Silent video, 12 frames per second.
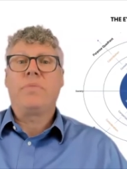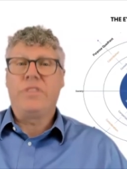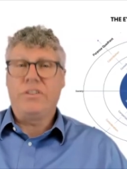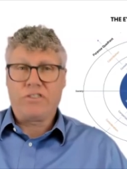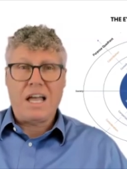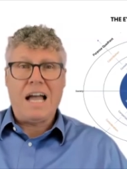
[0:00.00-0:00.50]

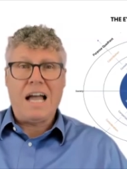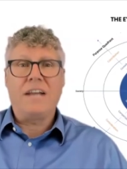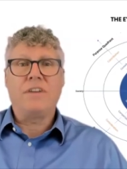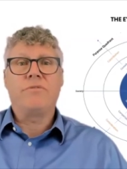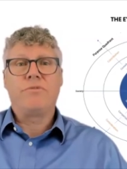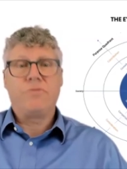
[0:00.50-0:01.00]
this
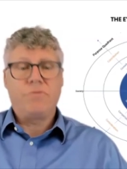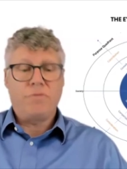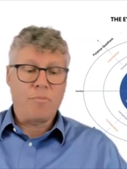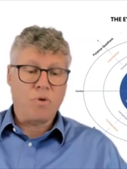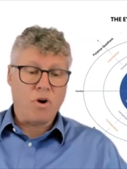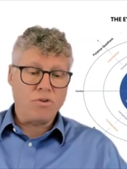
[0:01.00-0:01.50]
kind of
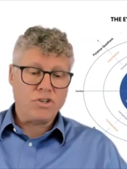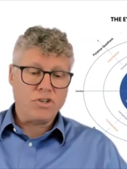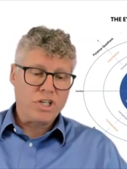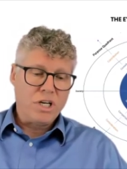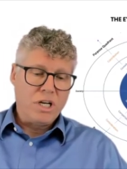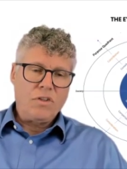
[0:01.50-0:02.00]

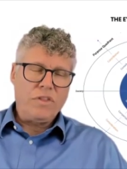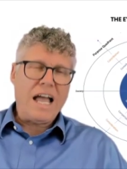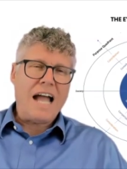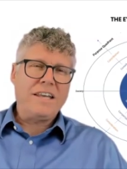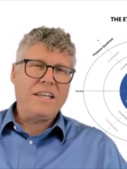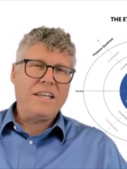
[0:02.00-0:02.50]
approach.
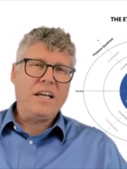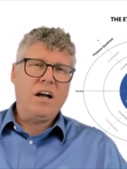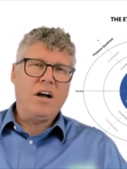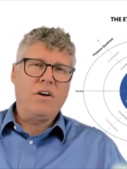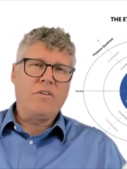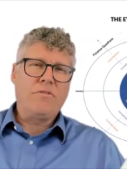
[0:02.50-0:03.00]
The idea
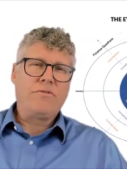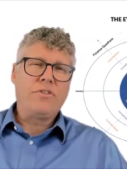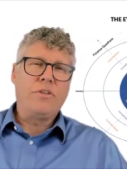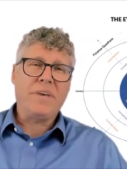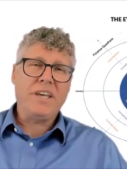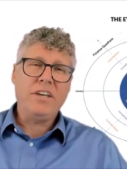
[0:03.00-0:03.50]
of
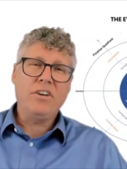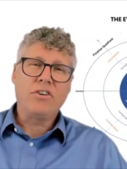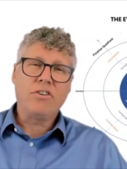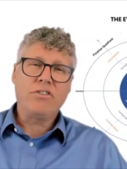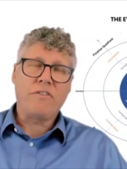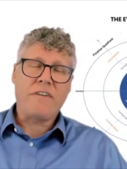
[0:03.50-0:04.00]
the
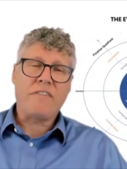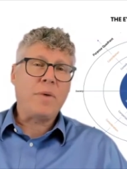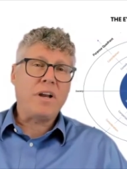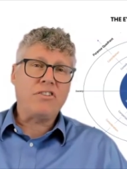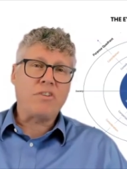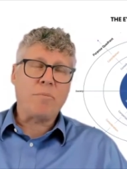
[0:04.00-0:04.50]
peers, of
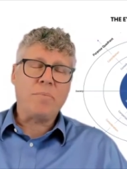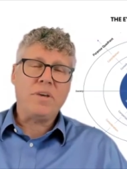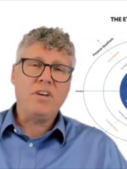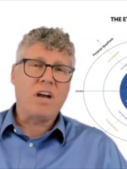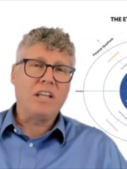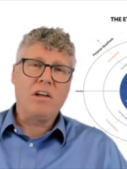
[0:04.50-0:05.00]
everybody's a
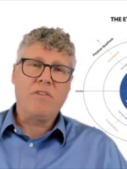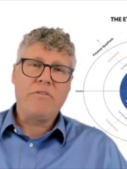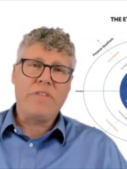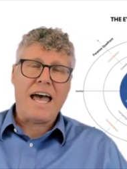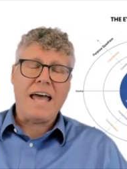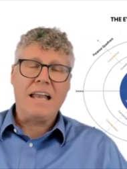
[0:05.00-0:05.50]
peer, I love
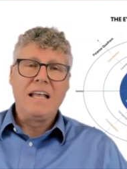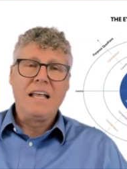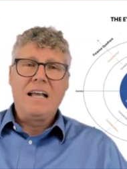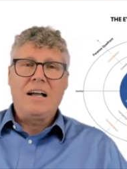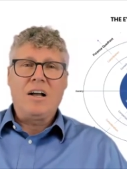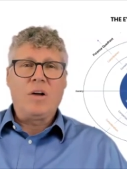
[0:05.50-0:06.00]
that.
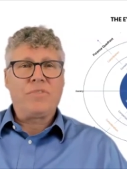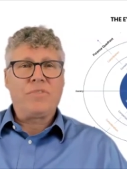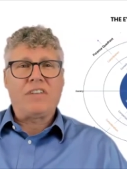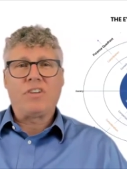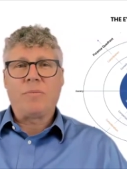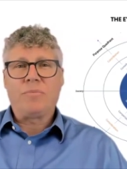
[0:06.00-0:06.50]

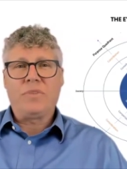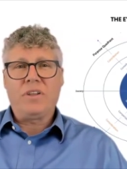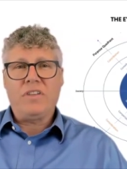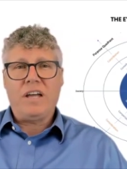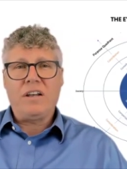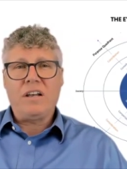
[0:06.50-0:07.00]
That's something
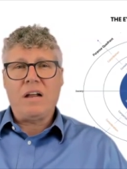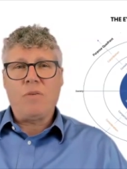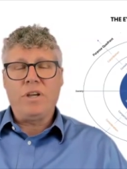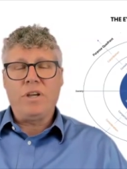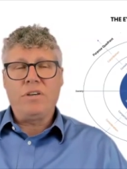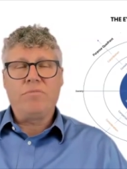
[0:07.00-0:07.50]
that
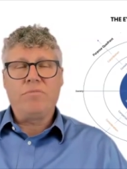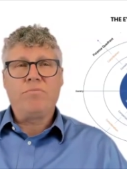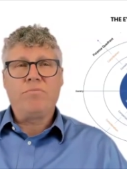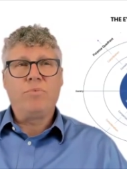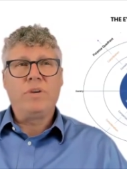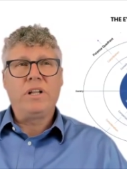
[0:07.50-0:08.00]
we
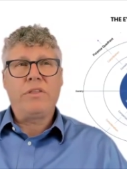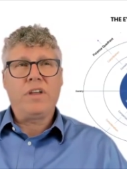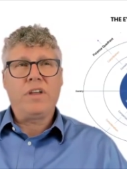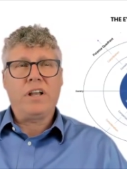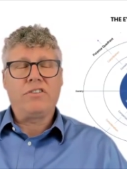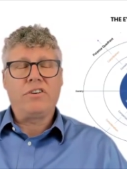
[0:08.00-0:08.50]
really
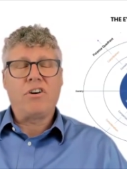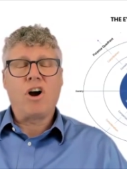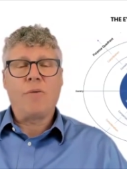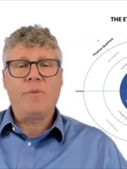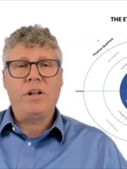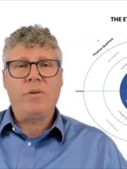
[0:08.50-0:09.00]
think is in
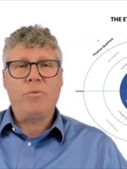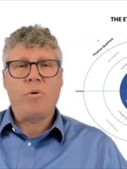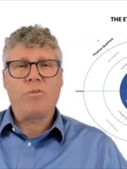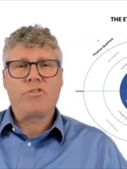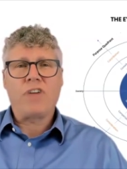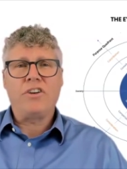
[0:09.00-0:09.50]
harmony with
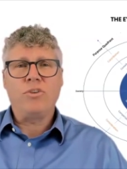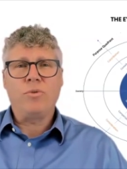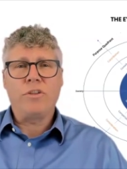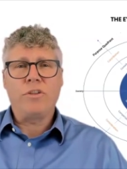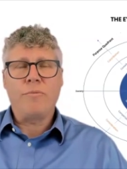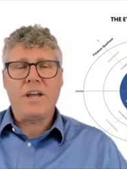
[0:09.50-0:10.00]
what we're trying to do
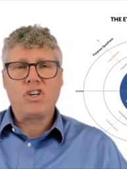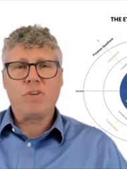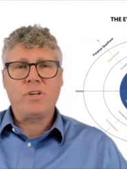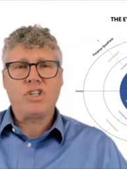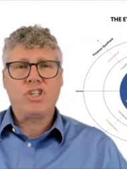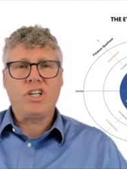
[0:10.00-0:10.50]
with the mentor
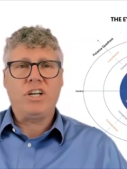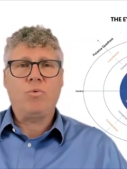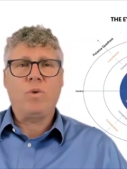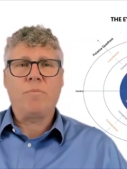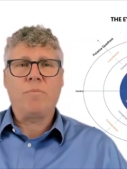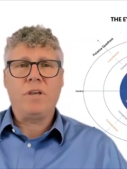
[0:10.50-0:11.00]
machine,
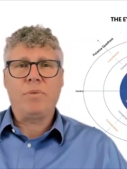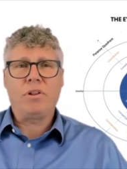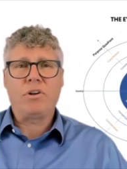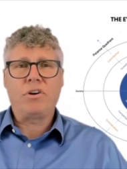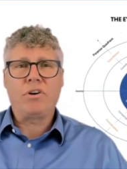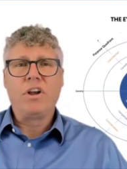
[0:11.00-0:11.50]
where
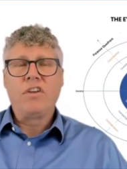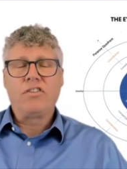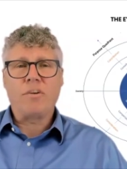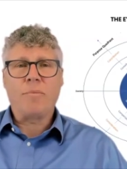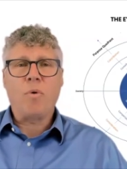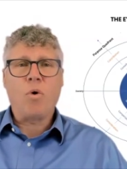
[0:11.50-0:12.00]
people are
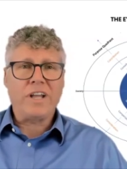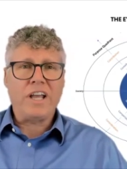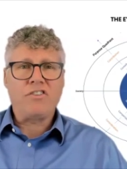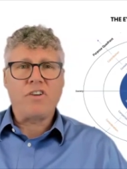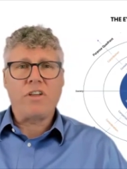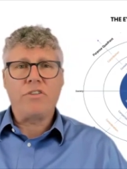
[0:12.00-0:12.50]
supporting
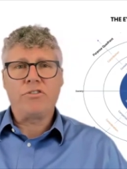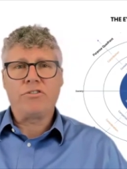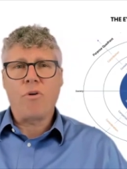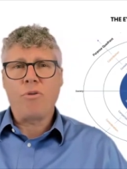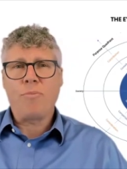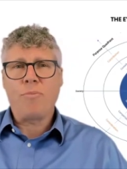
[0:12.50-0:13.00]
each other as
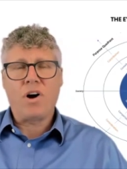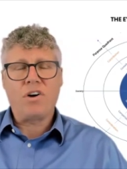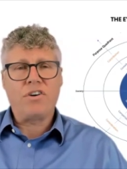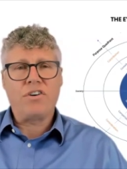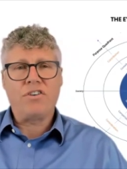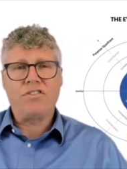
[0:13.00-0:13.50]
growth
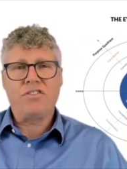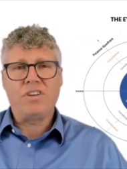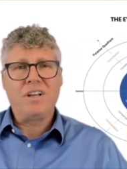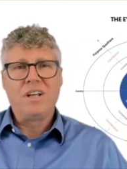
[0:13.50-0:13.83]
partners, and